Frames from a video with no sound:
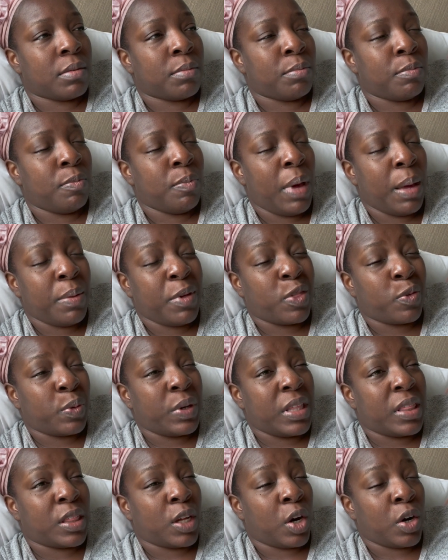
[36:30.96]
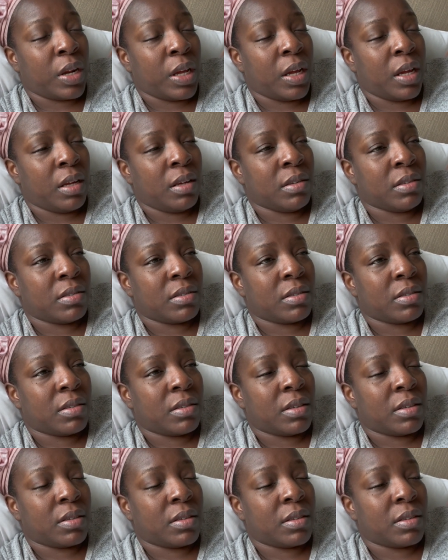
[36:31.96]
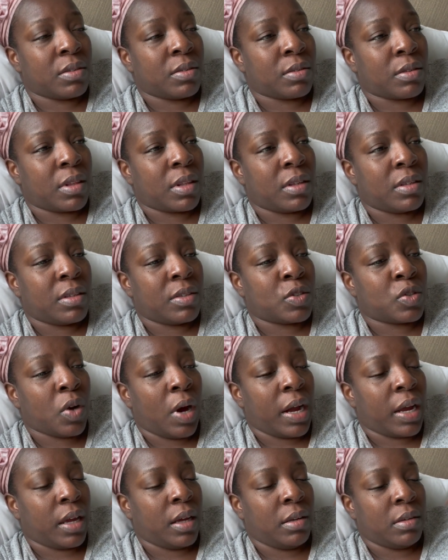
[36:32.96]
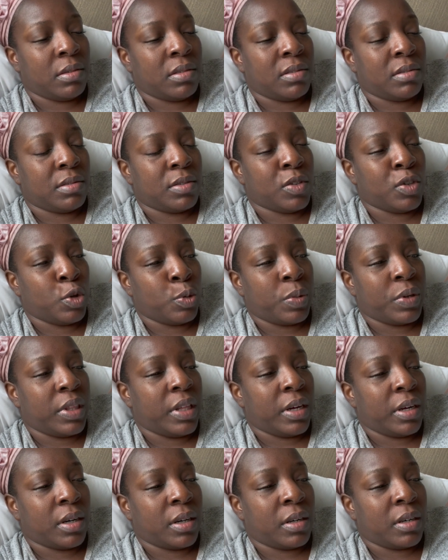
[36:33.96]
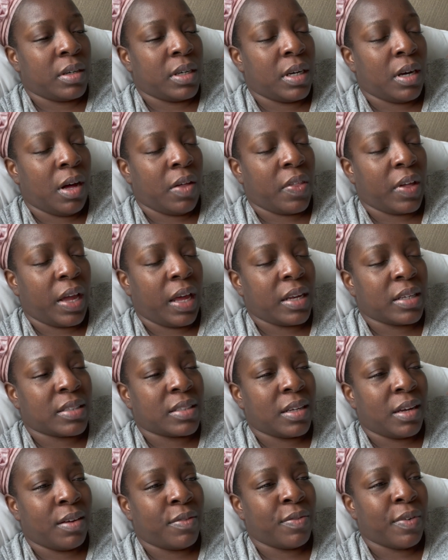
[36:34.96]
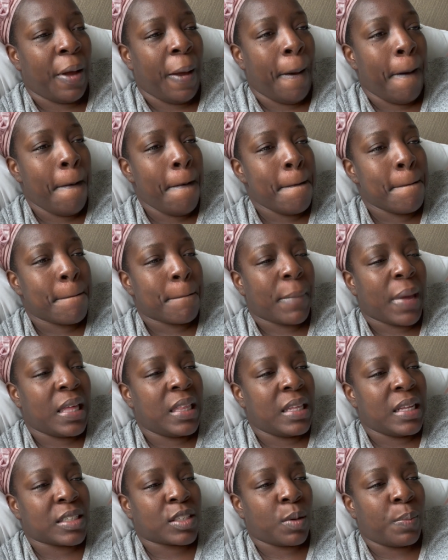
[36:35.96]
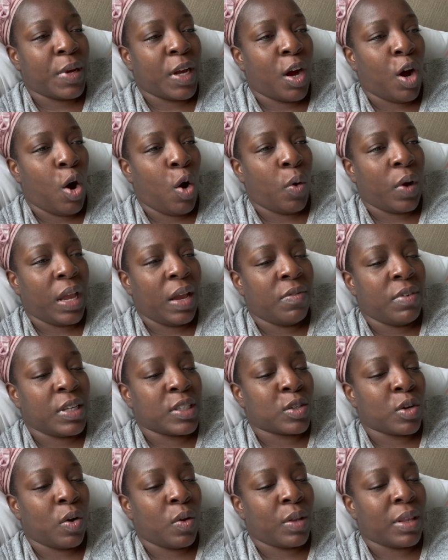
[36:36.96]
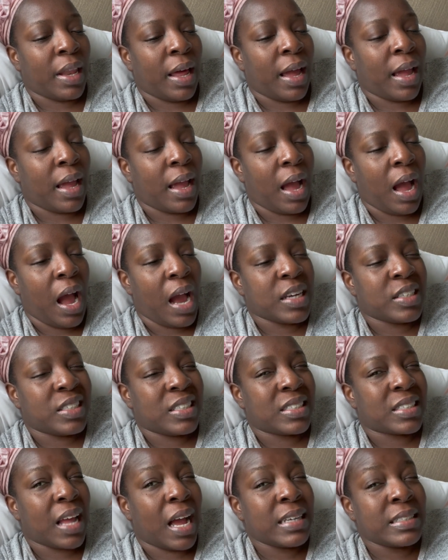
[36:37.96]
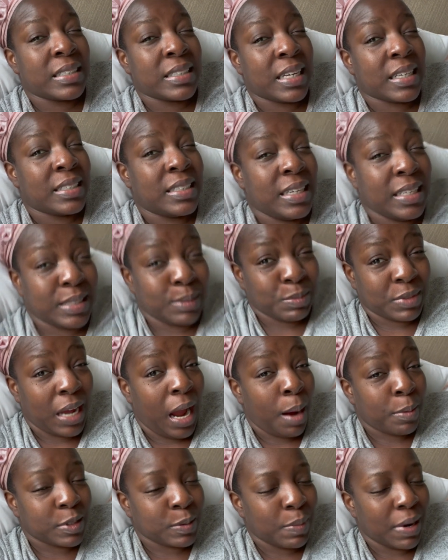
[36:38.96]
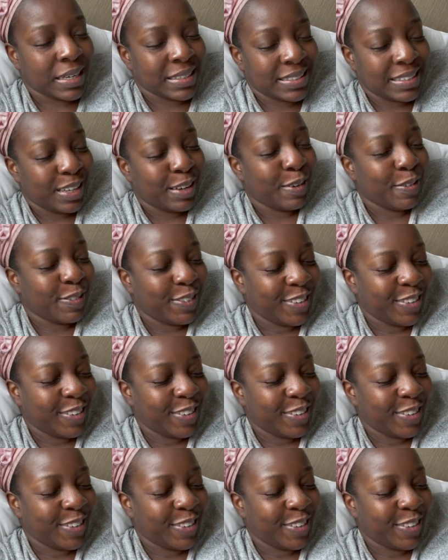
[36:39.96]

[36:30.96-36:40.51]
maybe 3.30 so I can Uber there and all that kind of stuff. And then it's going to be a whole evening. So like I just I just need some time to myself